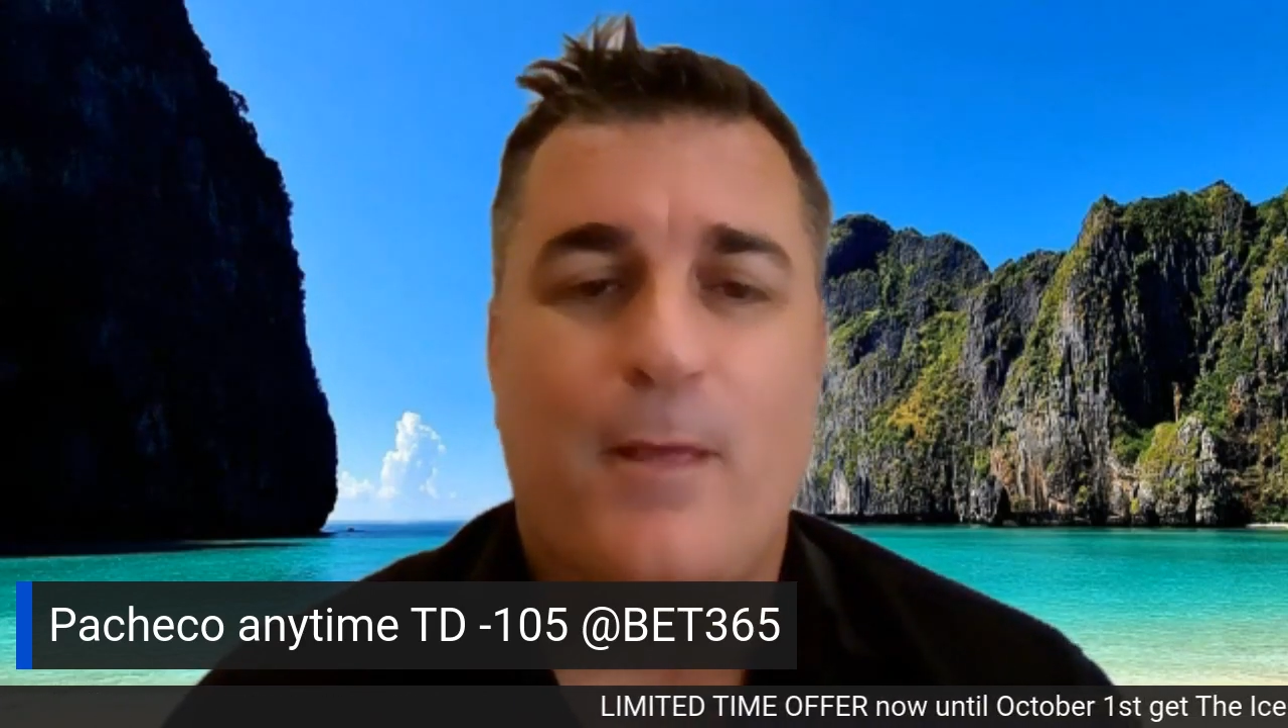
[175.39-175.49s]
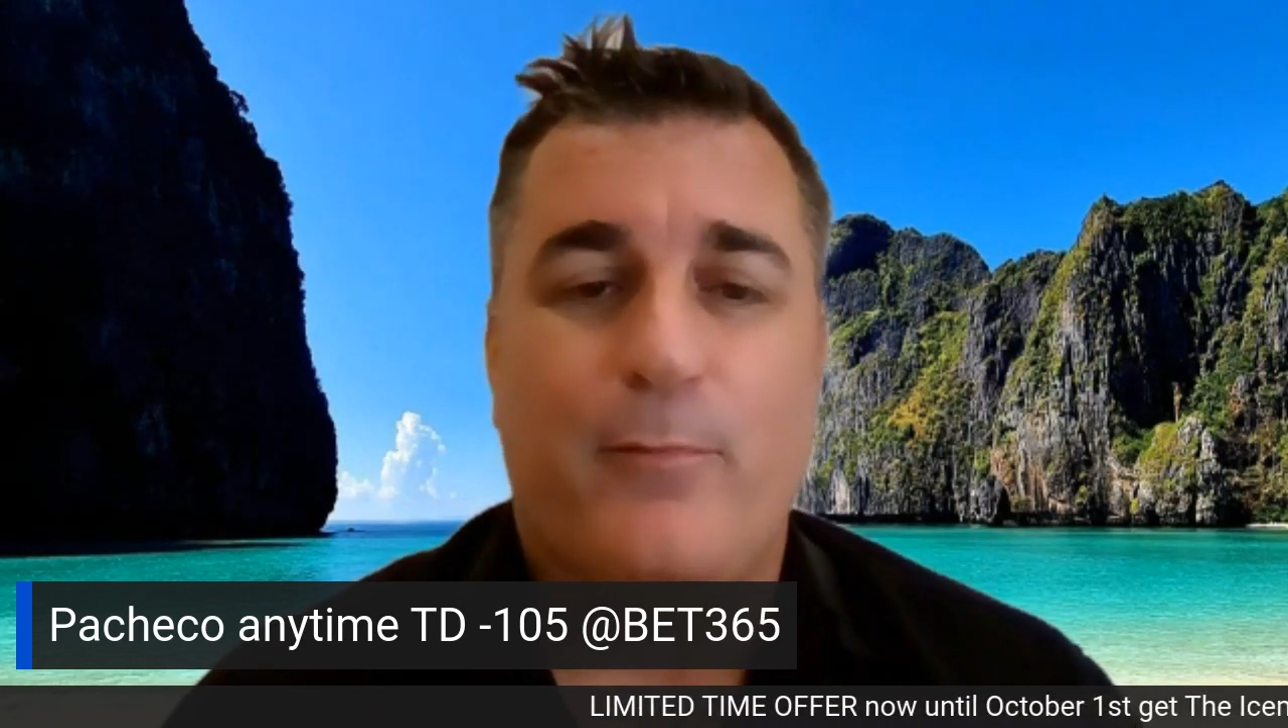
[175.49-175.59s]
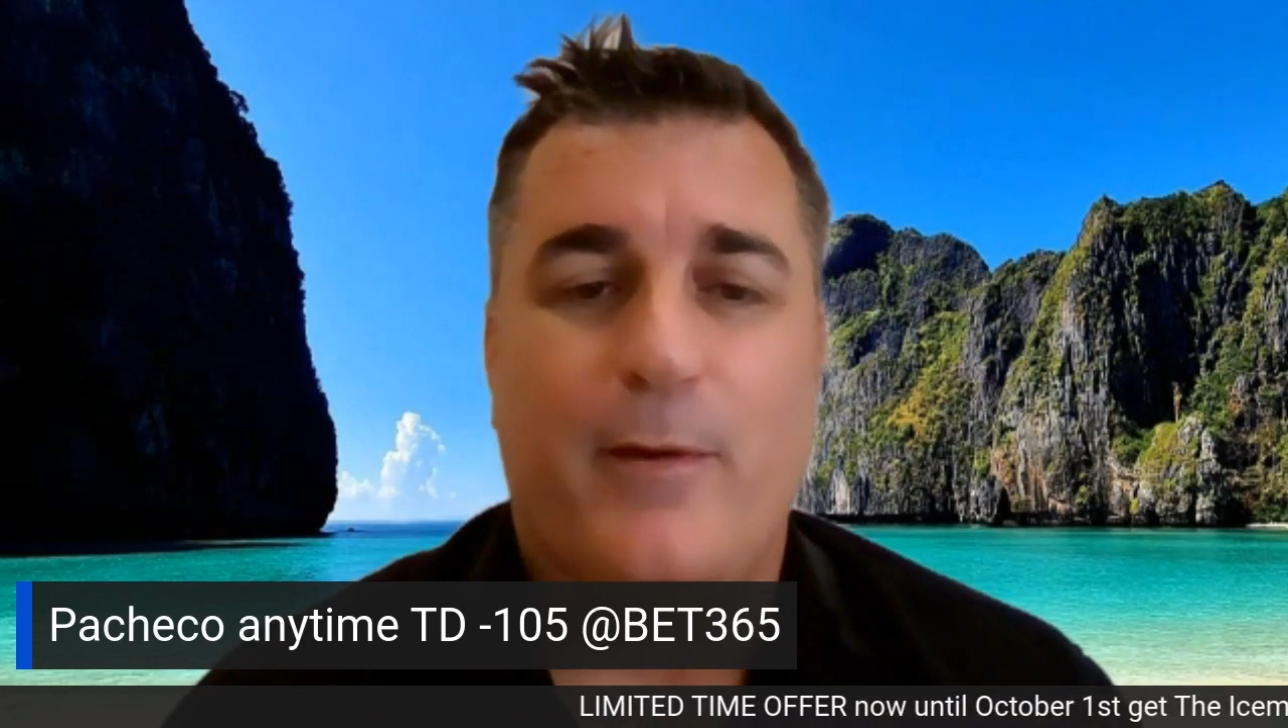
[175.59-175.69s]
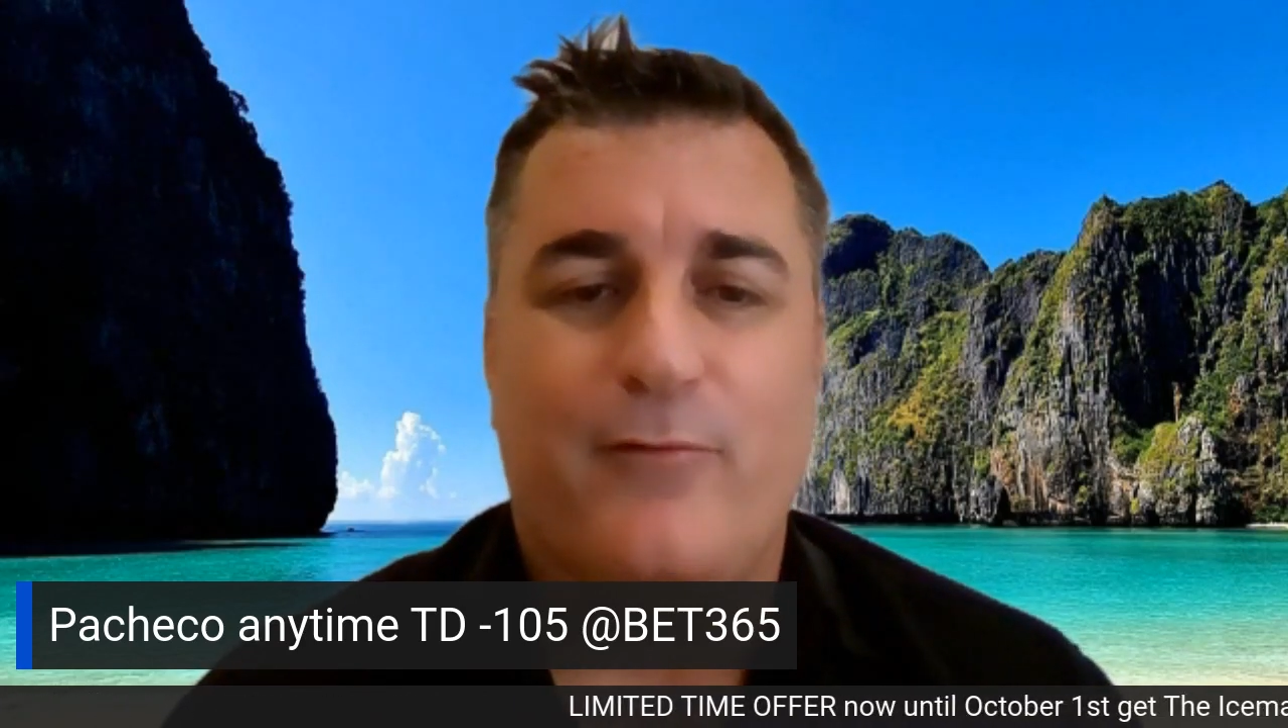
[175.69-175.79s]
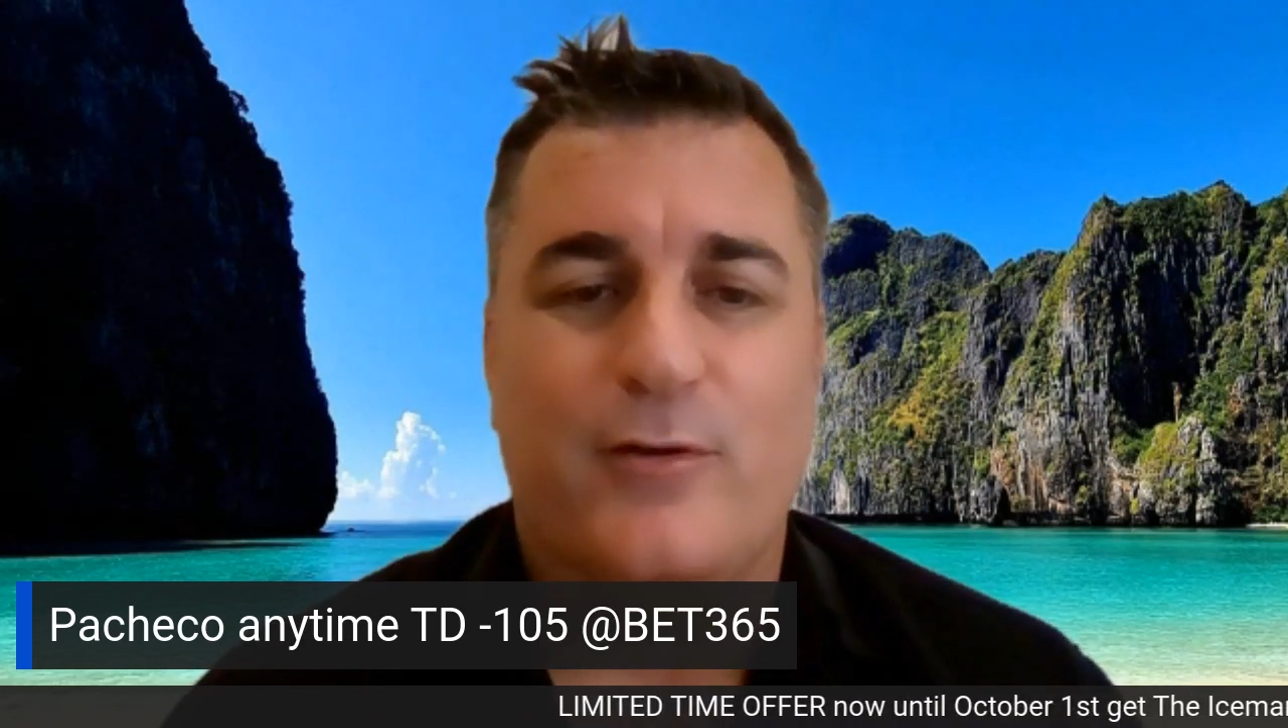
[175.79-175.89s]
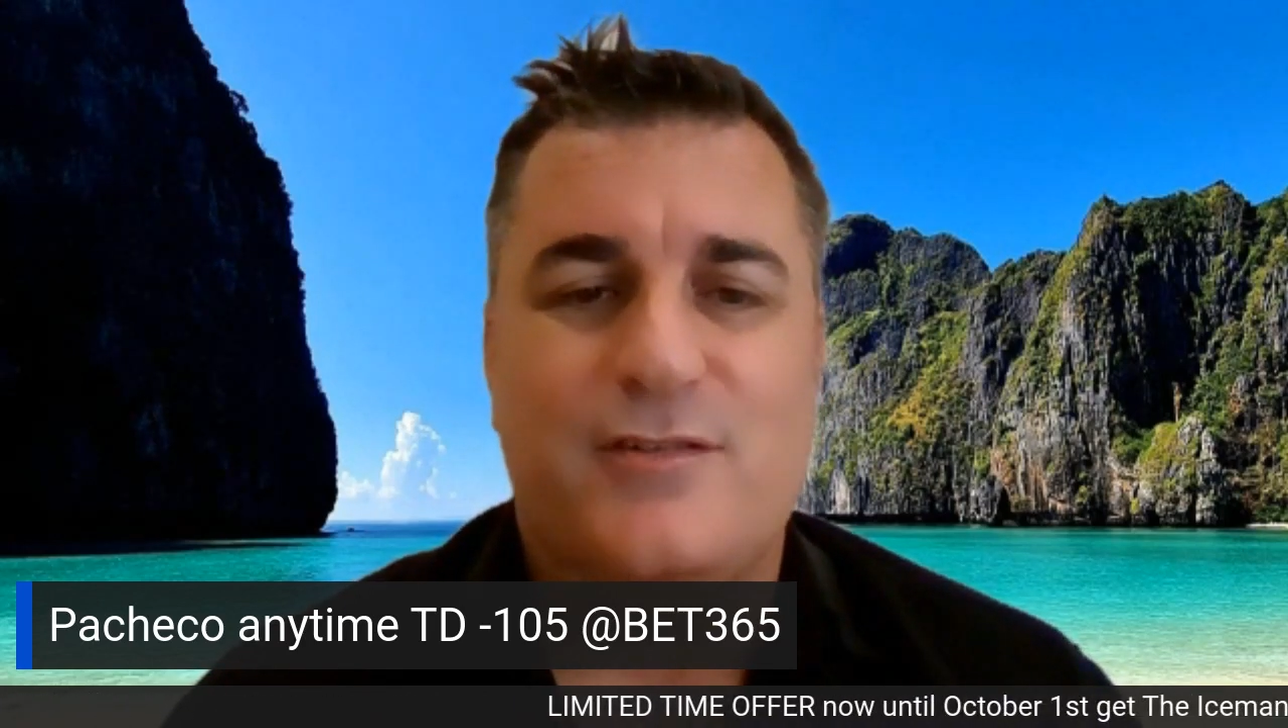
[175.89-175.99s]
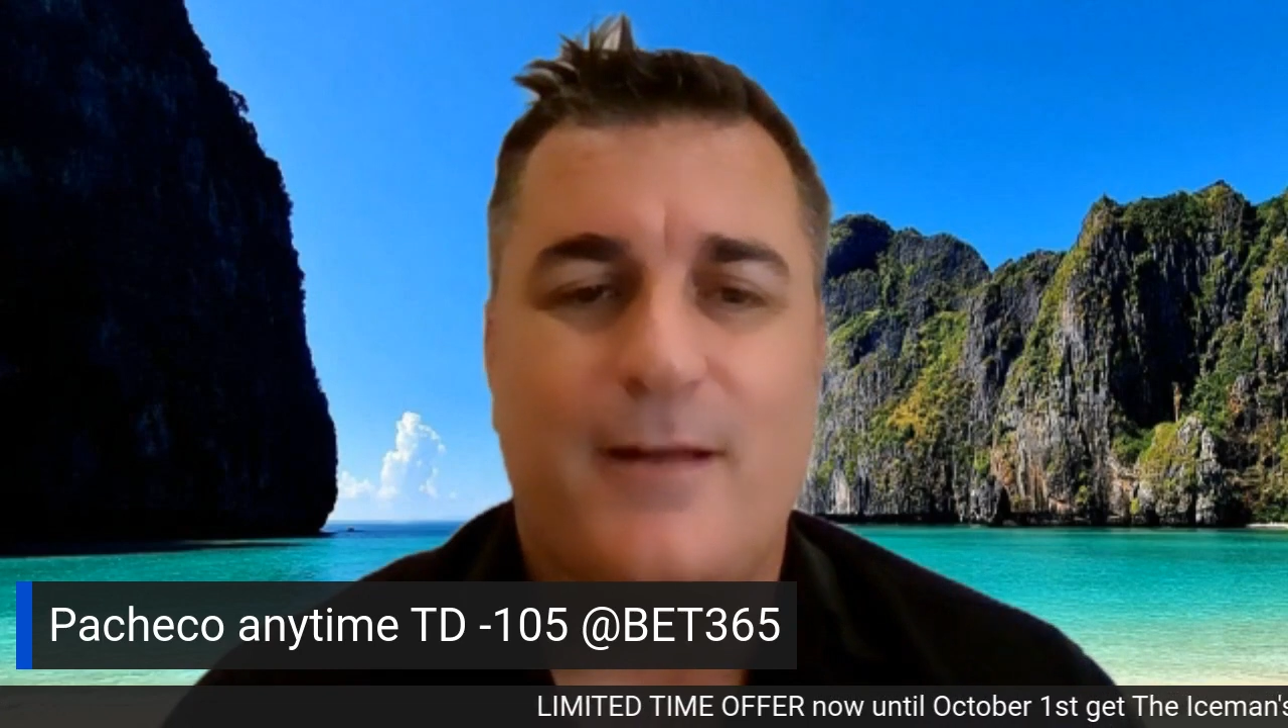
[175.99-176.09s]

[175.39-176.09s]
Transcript: with my first